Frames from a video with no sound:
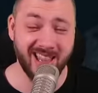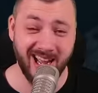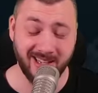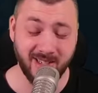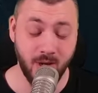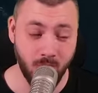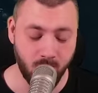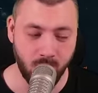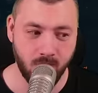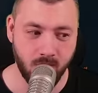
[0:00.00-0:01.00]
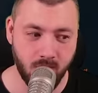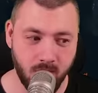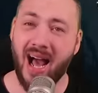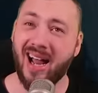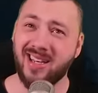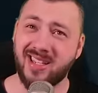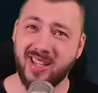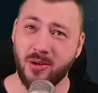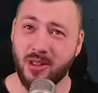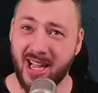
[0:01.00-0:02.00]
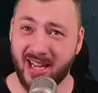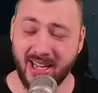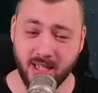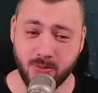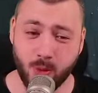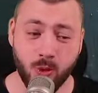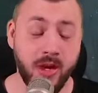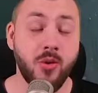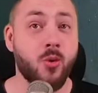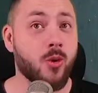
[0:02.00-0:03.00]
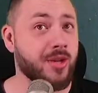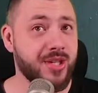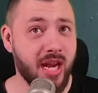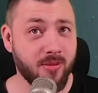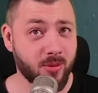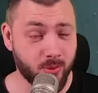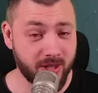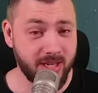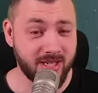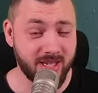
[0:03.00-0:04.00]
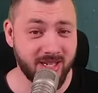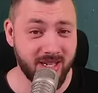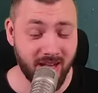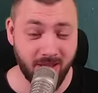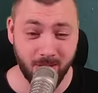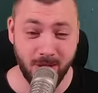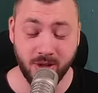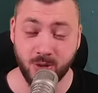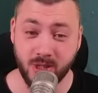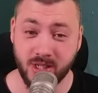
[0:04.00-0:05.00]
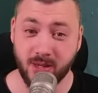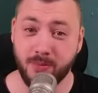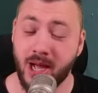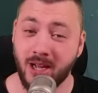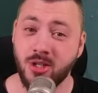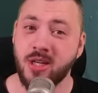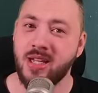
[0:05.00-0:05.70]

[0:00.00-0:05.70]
that too. Until that gets boring or Diablo releases another interesting patch,